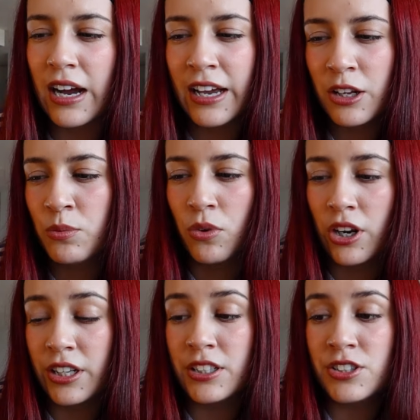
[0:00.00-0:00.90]
I had
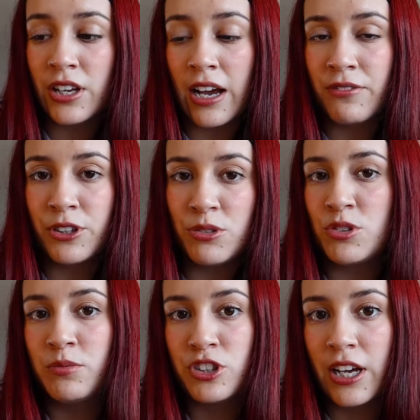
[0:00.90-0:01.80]
wanted to have a
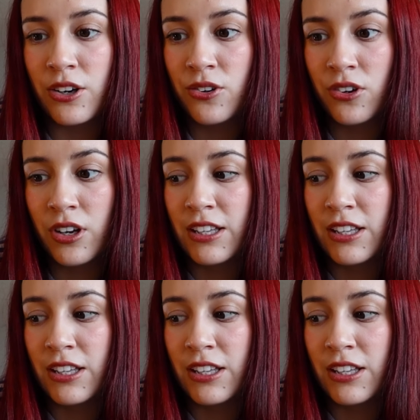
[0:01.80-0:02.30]
YouTube channel